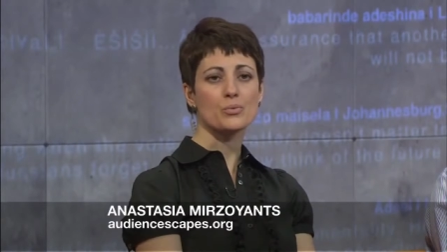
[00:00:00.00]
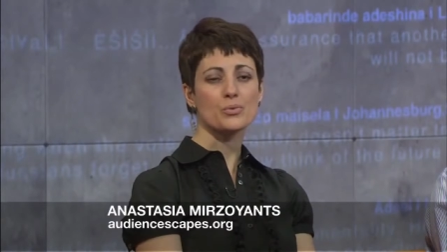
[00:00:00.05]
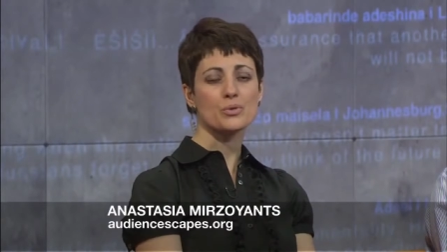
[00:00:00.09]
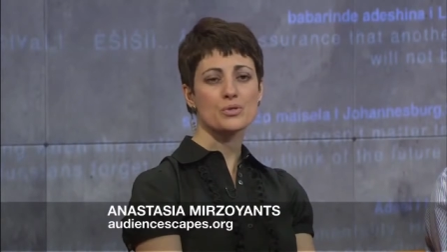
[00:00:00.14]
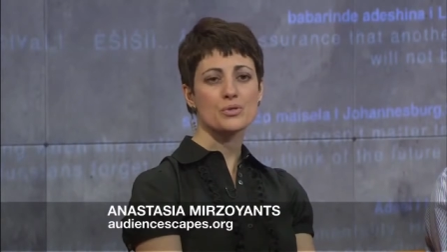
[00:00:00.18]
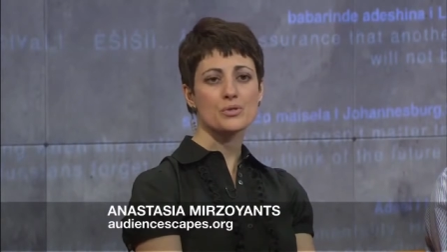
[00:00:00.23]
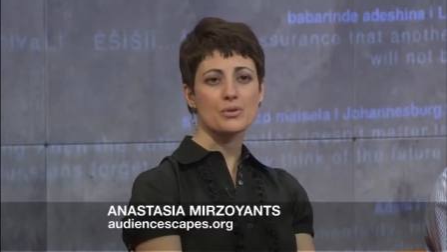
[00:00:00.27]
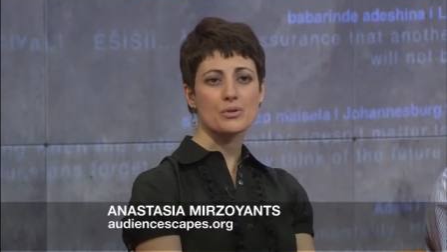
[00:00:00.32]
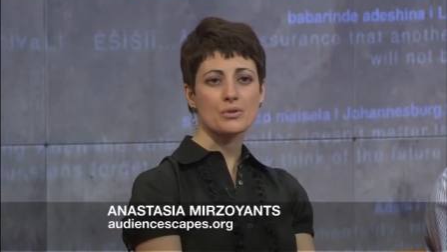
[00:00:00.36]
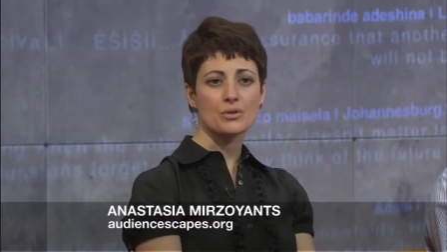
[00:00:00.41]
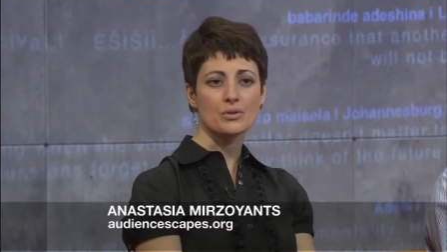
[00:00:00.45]

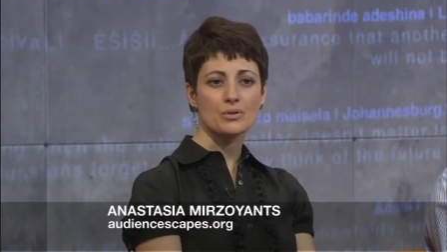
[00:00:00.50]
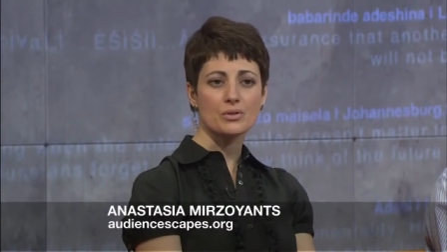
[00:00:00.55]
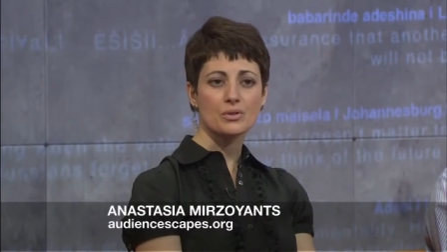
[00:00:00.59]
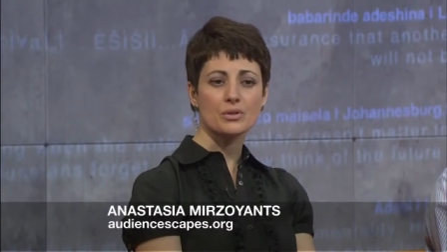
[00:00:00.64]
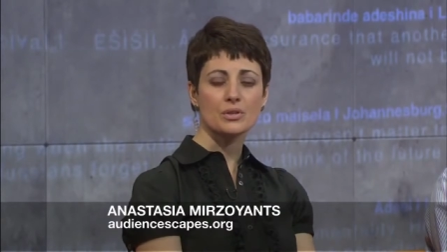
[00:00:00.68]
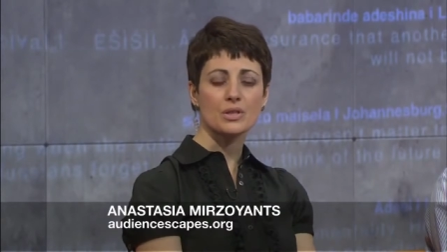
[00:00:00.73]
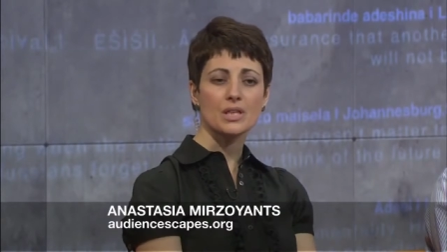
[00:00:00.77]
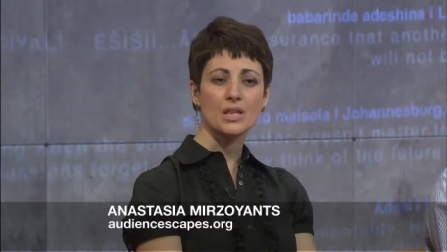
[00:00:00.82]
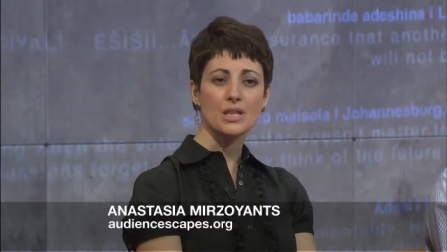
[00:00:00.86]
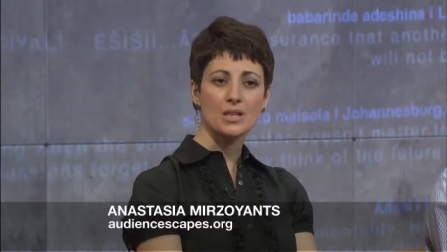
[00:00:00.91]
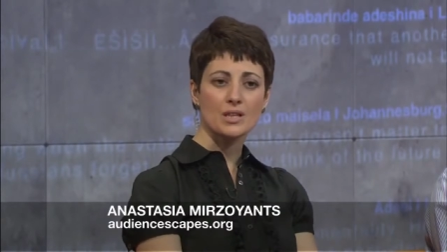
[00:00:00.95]
what's going
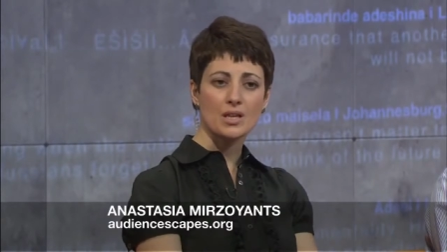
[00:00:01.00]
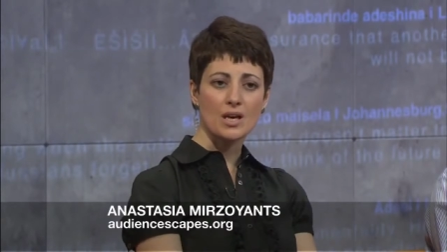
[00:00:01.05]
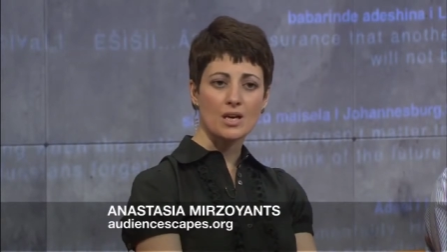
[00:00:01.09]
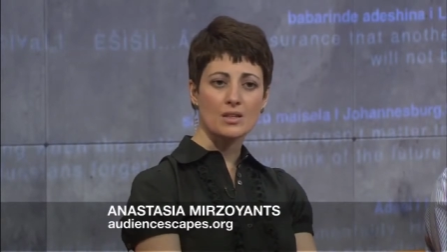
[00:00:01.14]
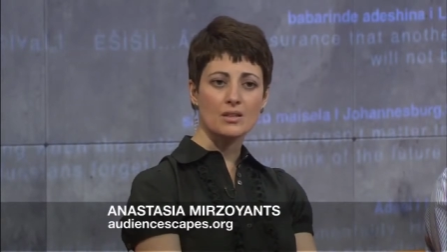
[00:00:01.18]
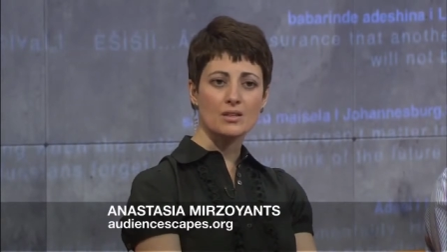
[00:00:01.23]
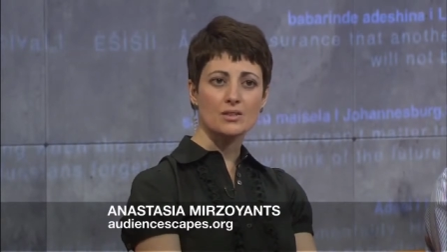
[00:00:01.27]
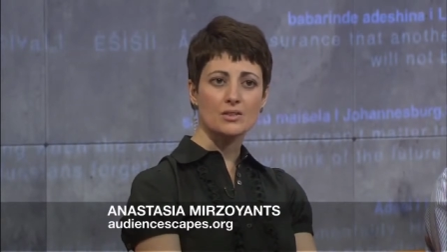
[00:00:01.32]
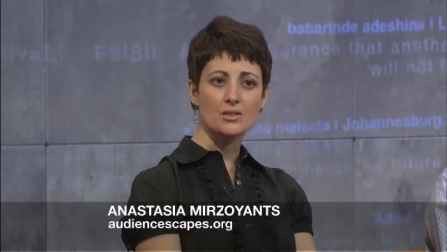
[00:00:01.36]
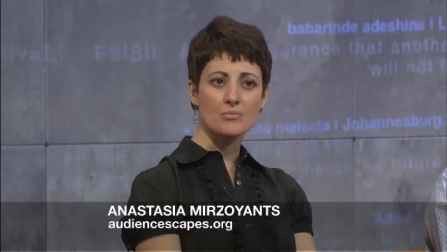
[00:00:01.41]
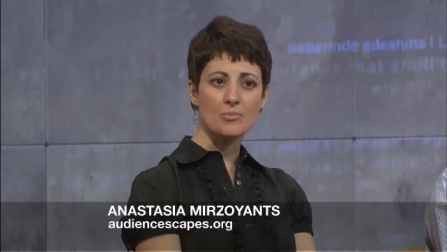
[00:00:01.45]
on in
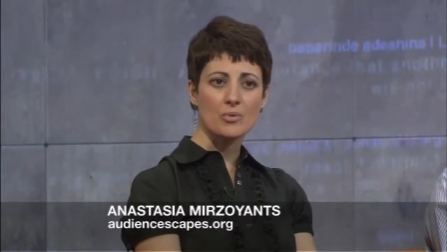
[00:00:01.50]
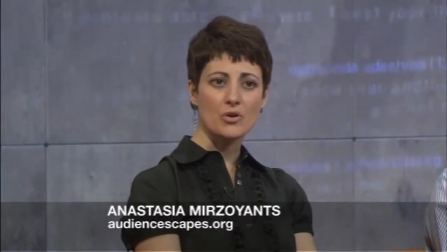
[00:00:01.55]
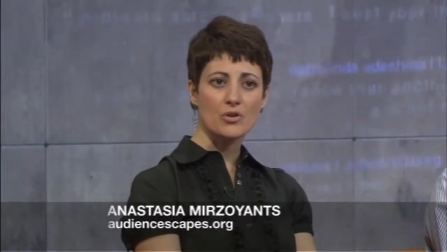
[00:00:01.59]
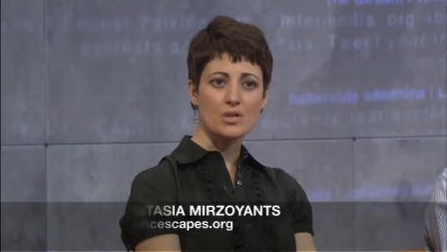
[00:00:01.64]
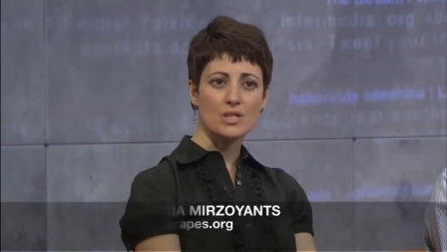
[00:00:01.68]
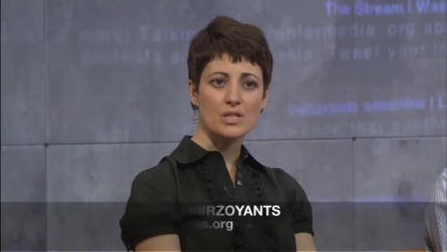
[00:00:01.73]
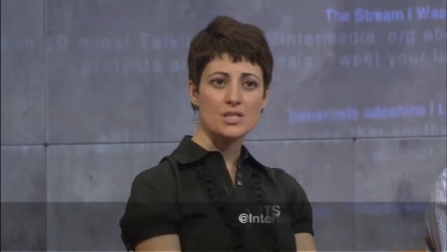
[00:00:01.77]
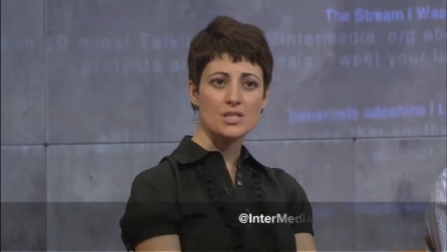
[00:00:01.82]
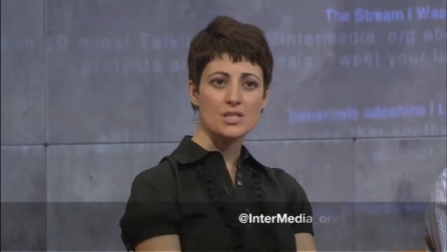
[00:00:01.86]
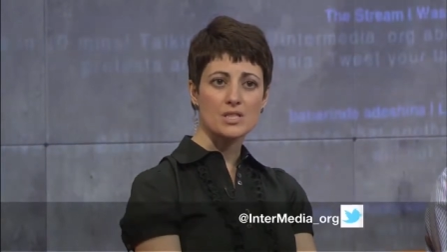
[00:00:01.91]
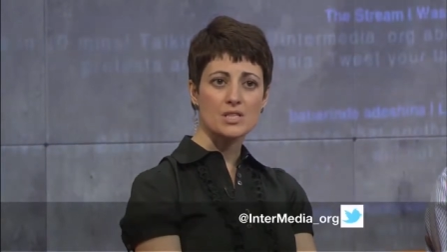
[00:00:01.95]
other
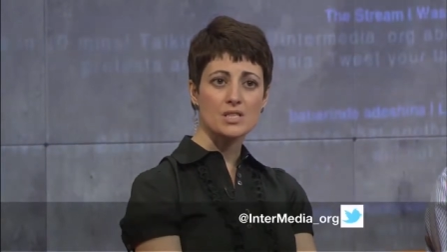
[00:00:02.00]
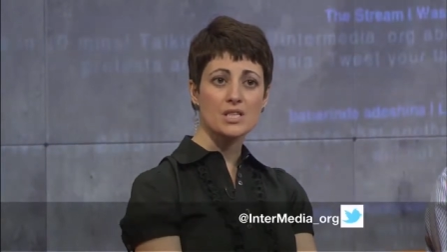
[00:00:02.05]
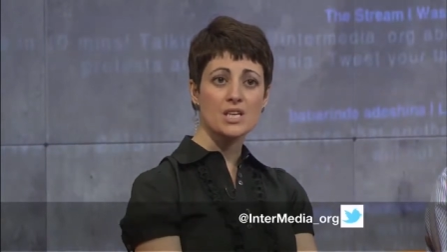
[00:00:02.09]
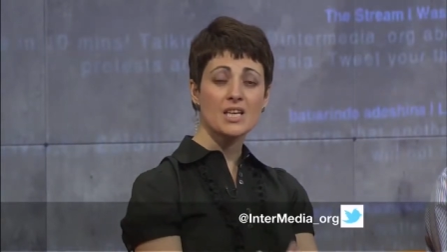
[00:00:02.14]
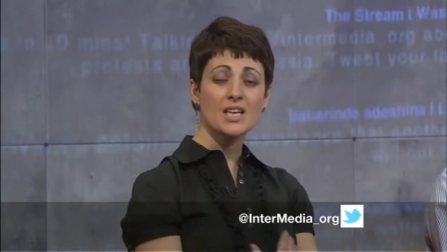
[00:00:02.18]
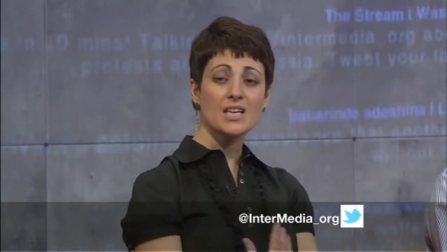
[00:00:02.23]
democracies.